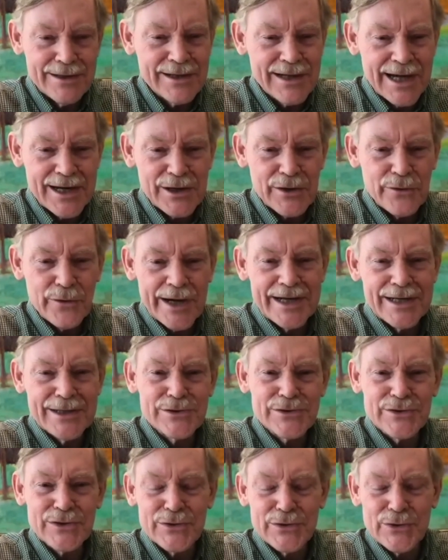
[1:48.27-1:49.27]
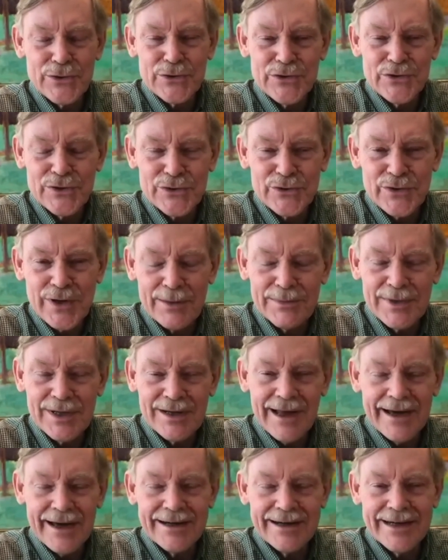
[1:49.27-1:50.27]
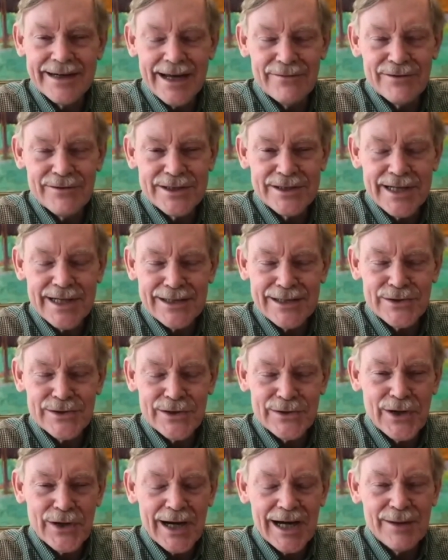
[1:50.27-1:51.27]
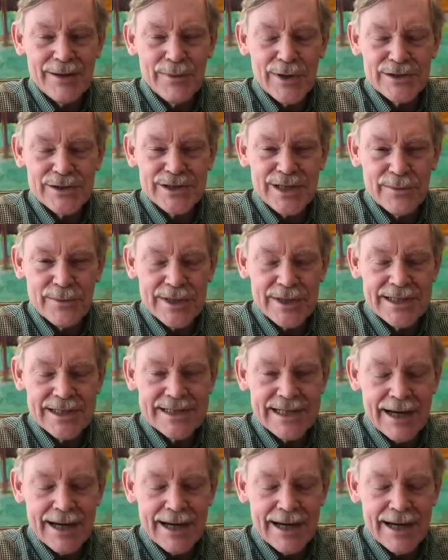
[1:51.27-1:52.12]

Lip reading: You got a great institution, so I'm delighted to have a chance to talk about some of these